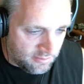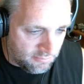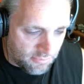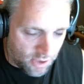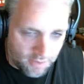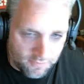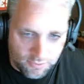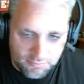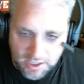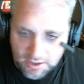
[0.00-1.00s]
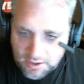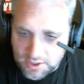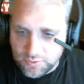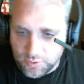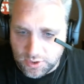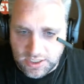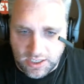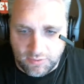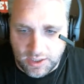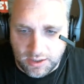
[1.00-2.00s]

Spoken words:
Marvel marriage worked out well.